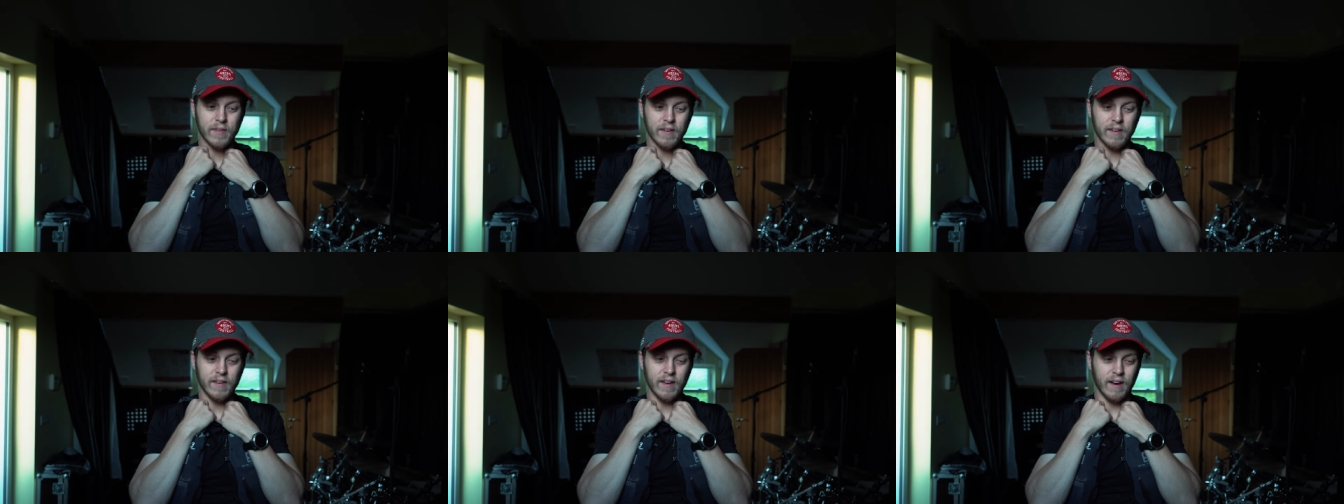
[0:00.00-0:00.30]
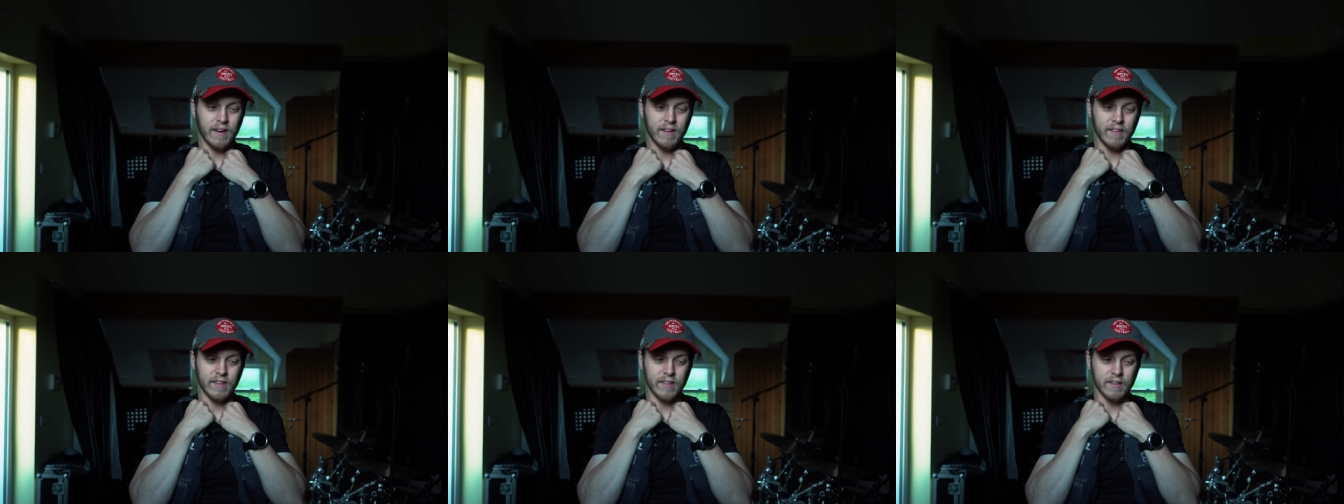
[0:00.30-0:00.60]

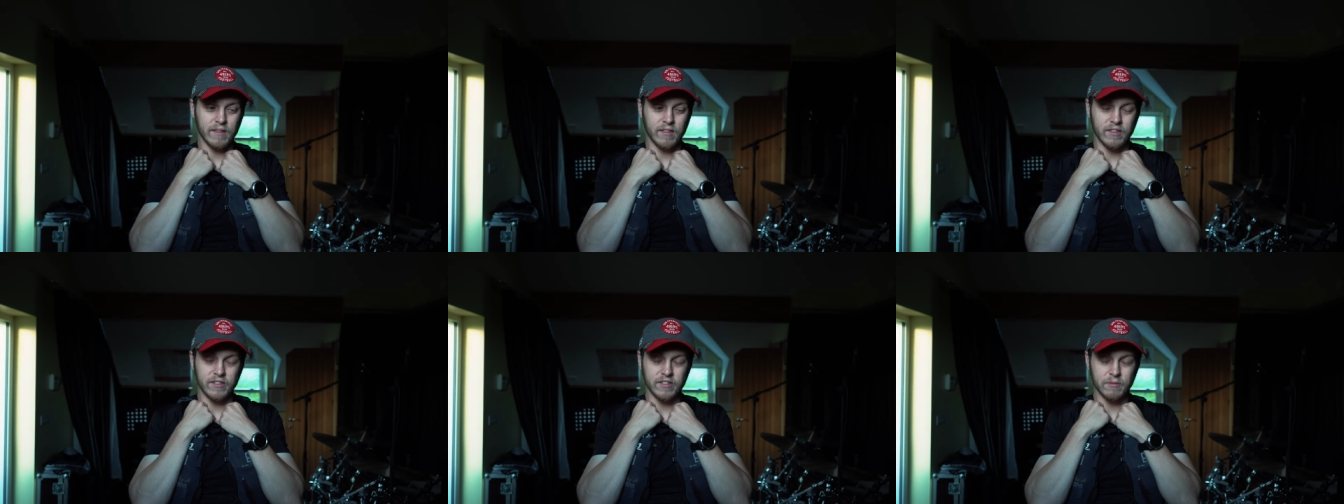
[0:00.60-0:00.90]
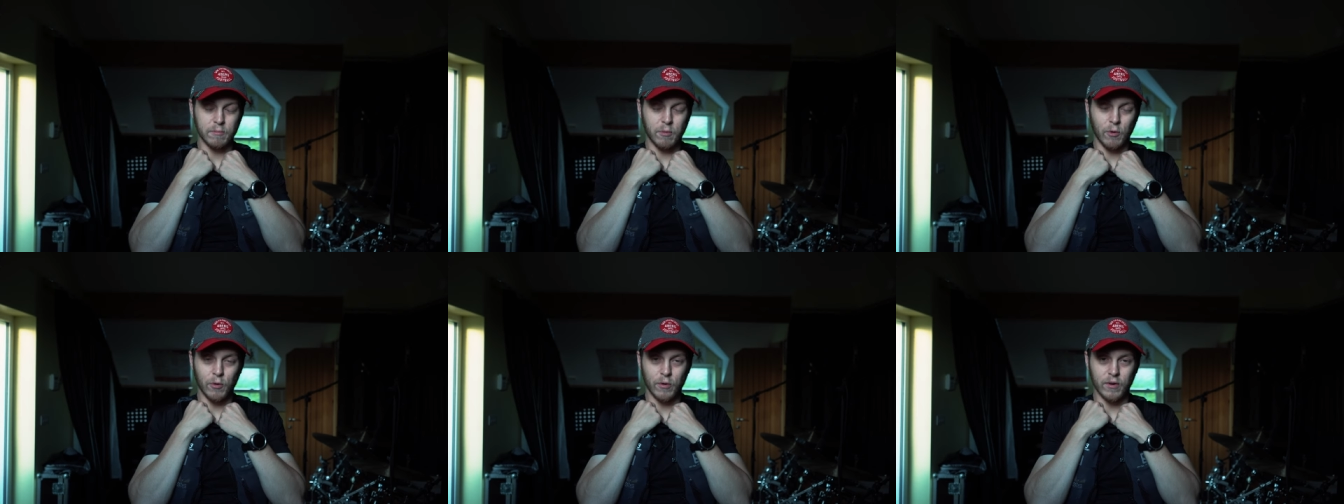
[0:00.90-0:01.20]
yeah, the, the
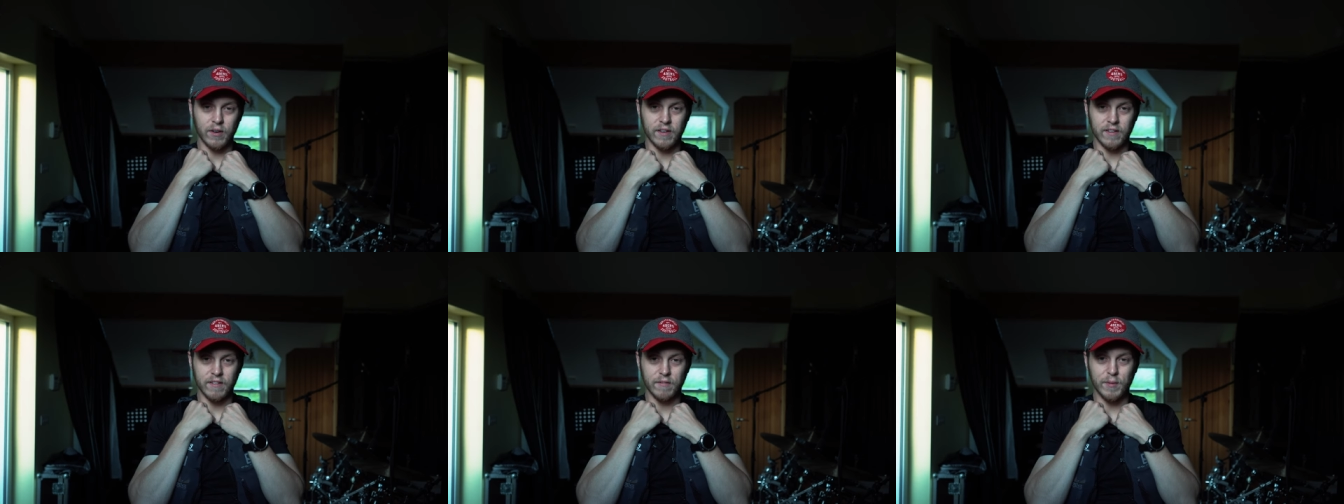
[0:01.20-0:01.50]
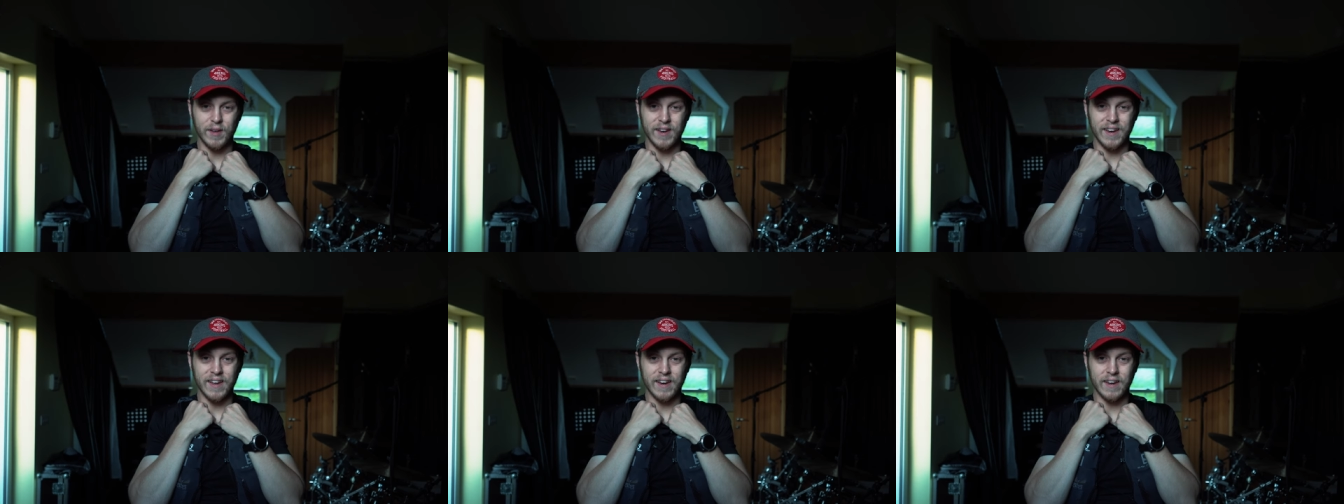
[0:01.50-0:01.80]
support couldn't have
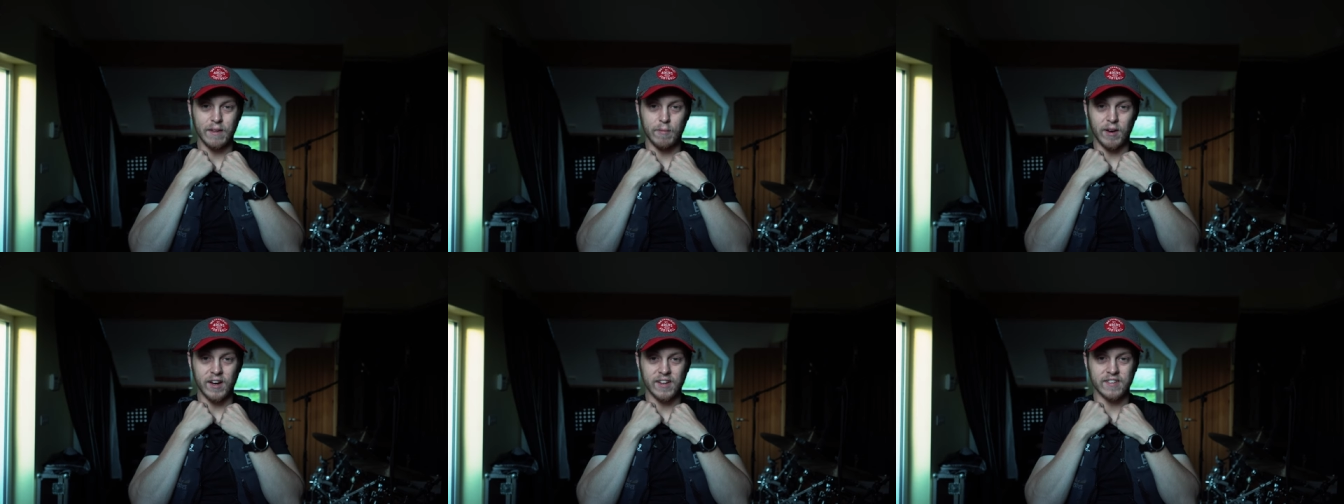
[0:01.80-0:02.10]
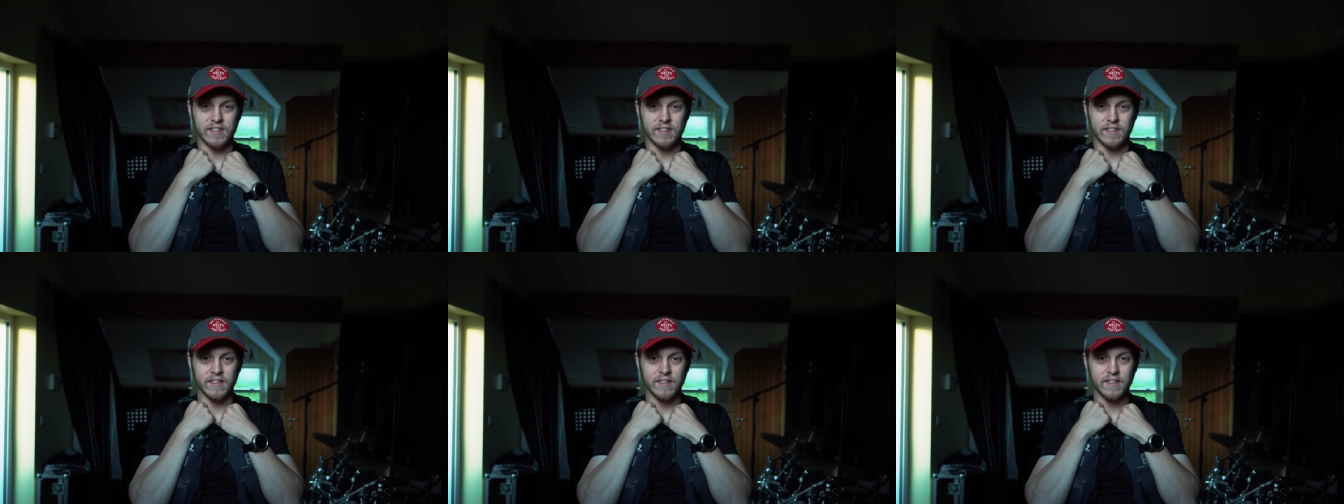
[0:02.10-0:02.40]
been any
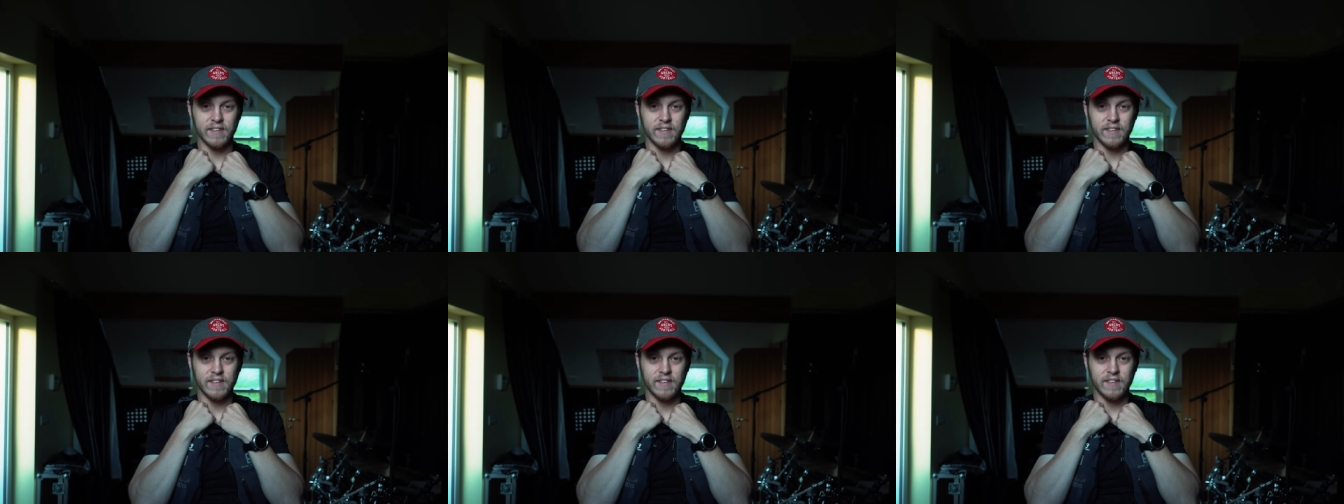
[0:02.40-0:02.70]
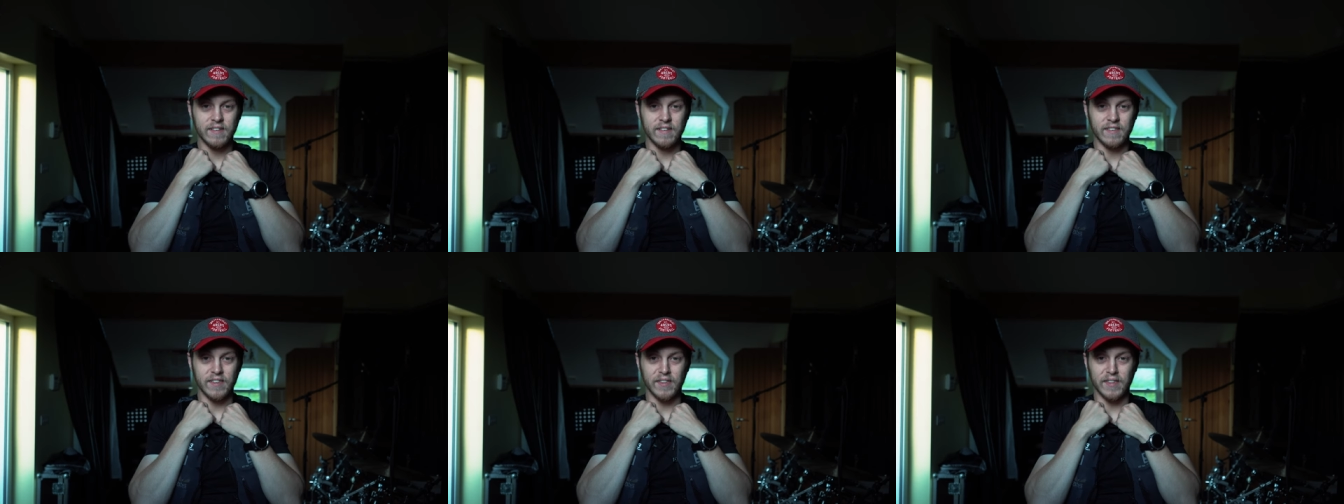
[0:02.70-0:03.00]
better
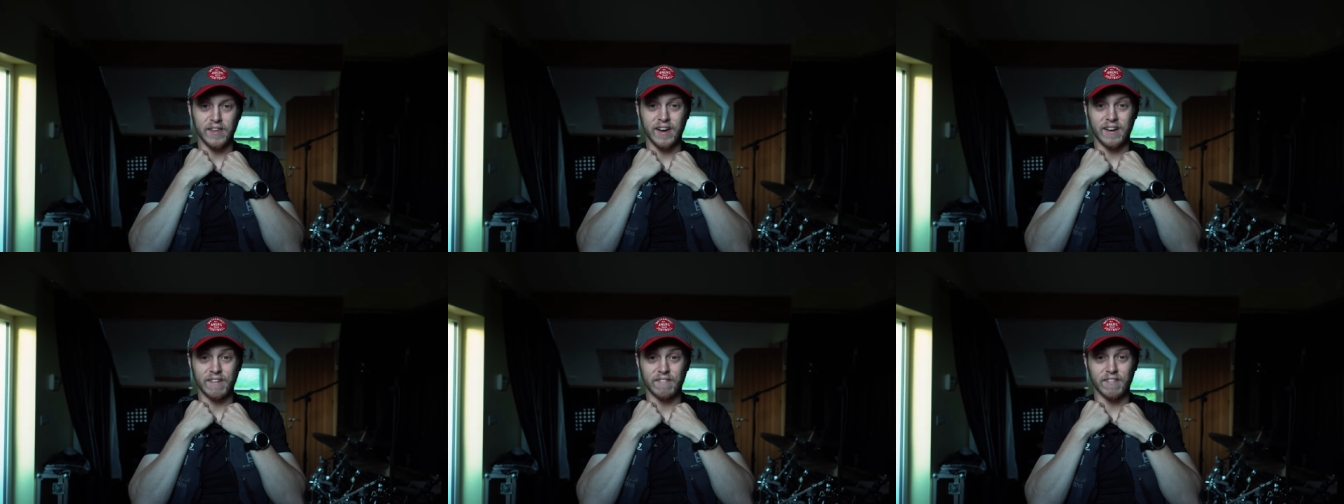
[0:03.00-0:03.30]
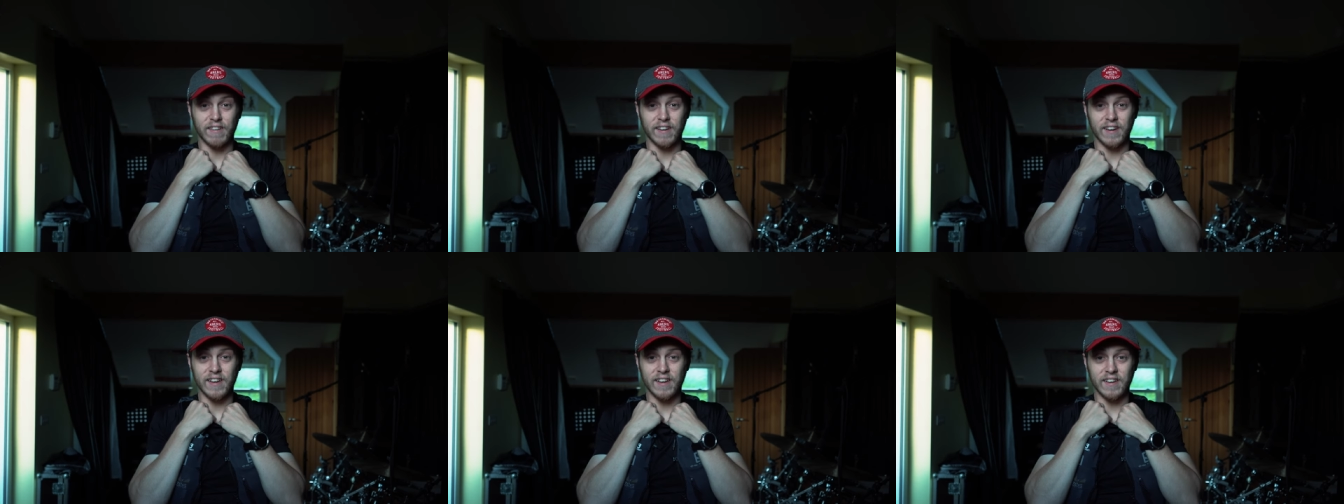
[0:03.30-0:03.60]
than that
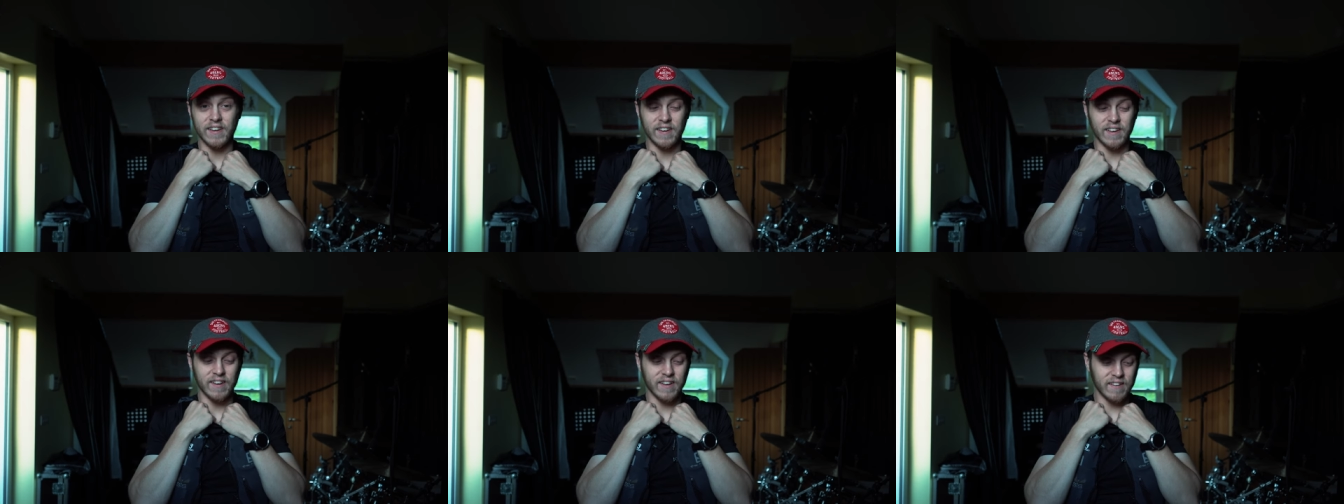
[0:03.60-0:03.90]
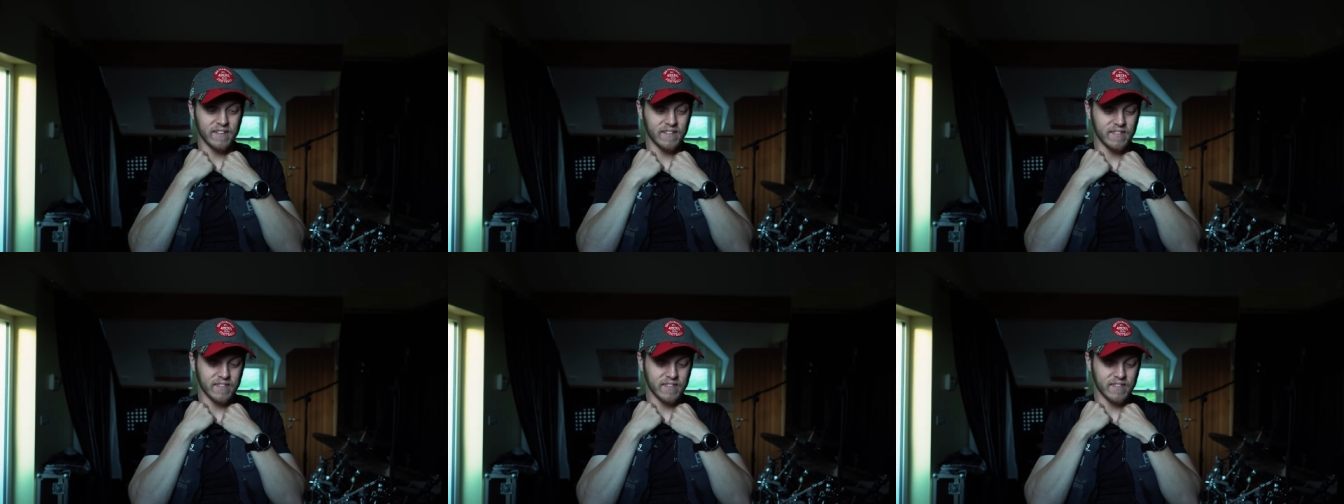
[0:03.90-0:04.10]
really, could it?